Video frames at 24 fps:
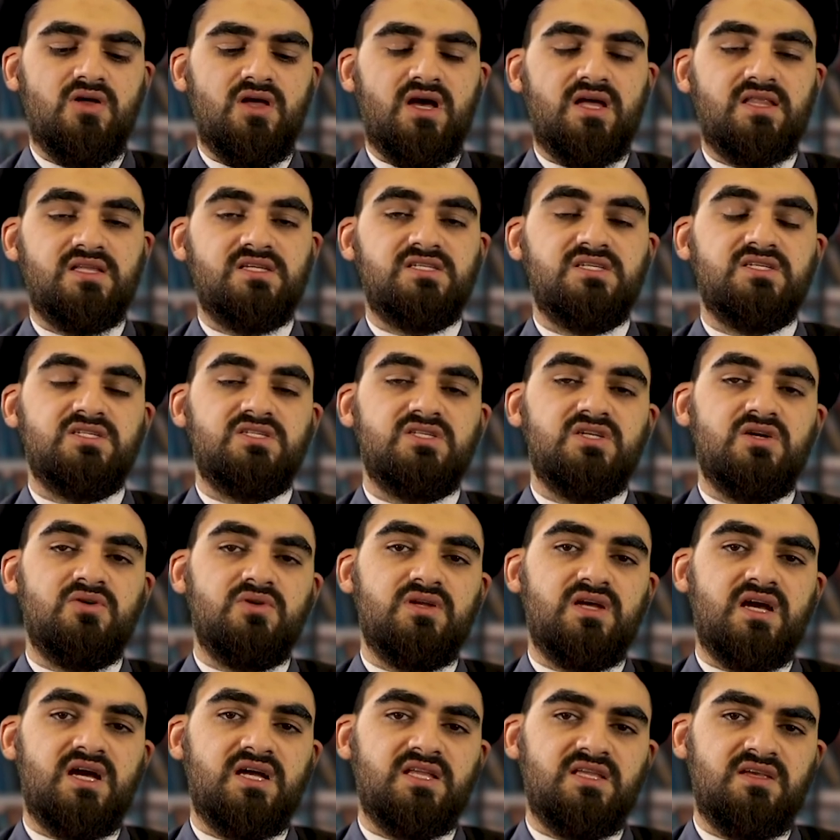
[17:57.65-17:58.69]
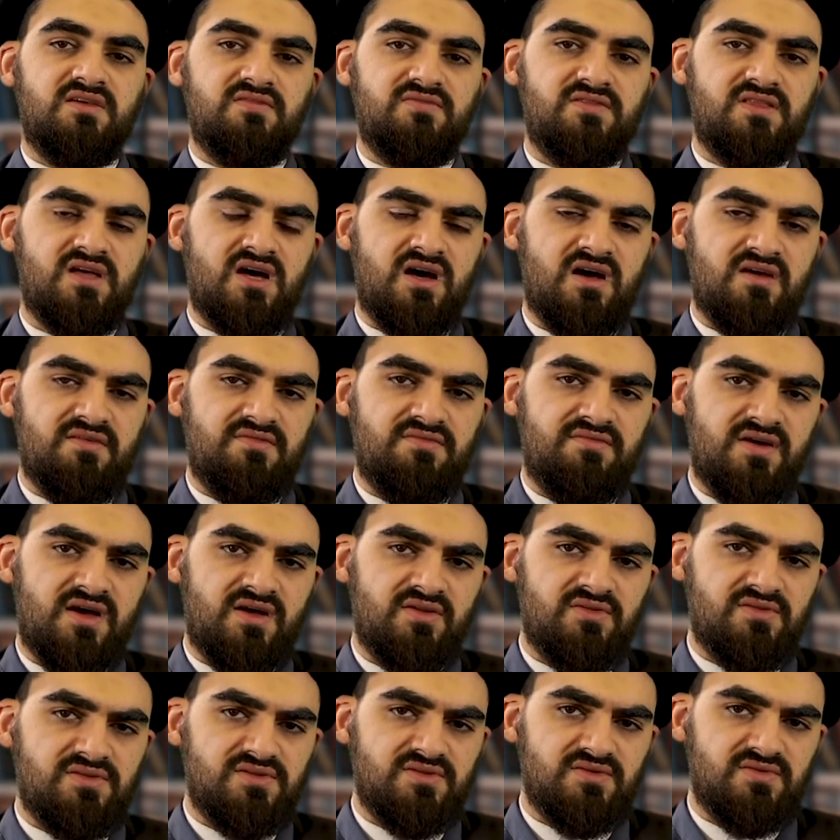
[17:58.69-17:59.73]
and this is the only hadith that I
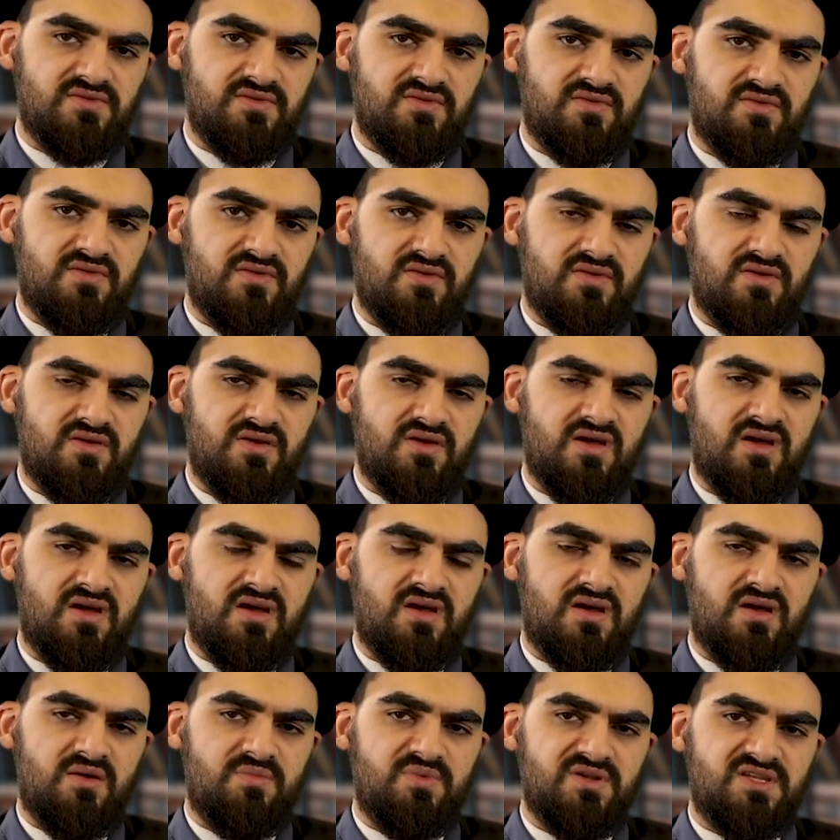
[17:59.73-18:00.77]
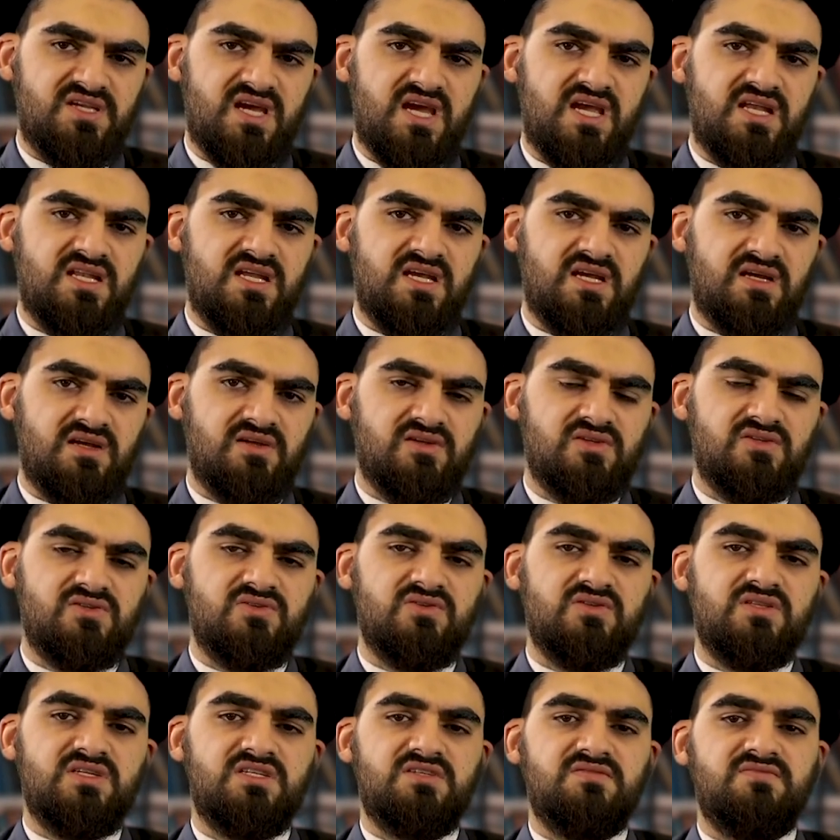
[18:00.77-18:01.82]
found pertaining
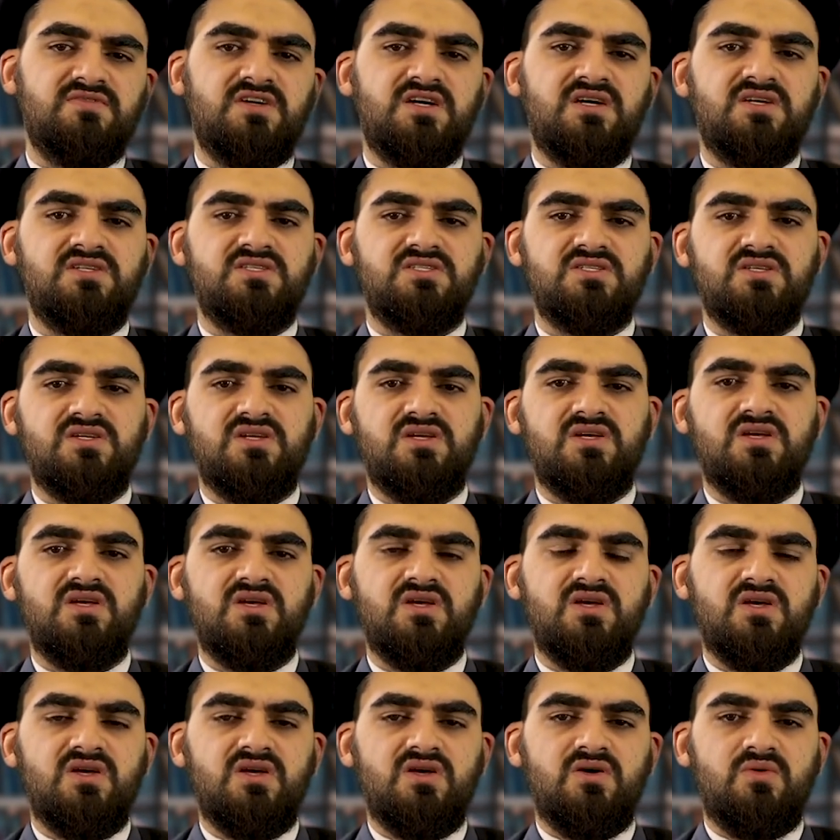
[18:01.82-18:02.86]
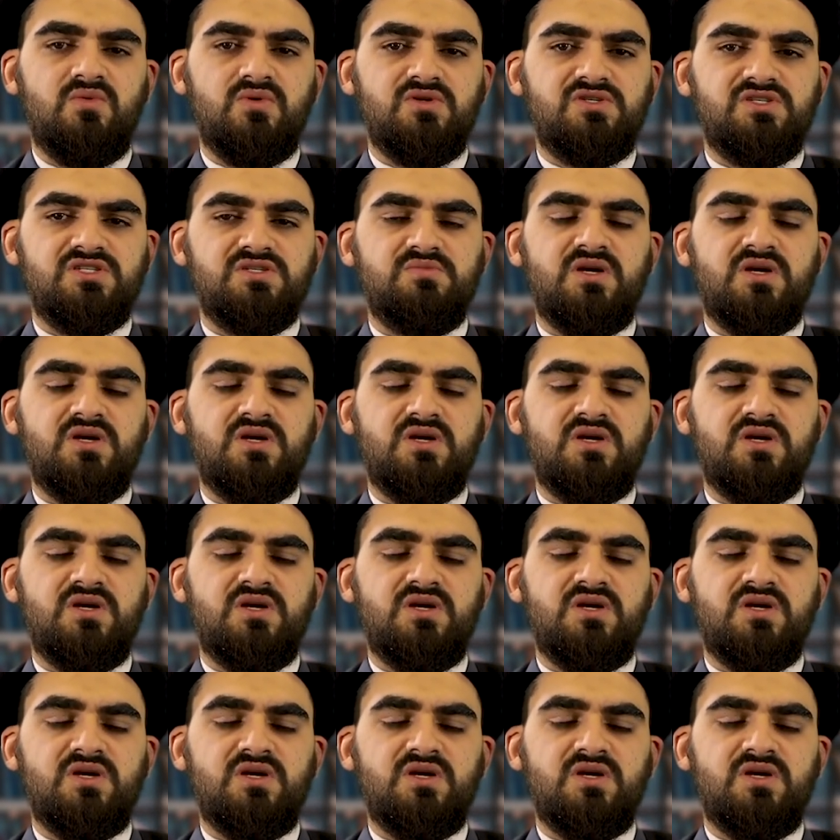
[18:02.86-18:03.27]
to this verse, which is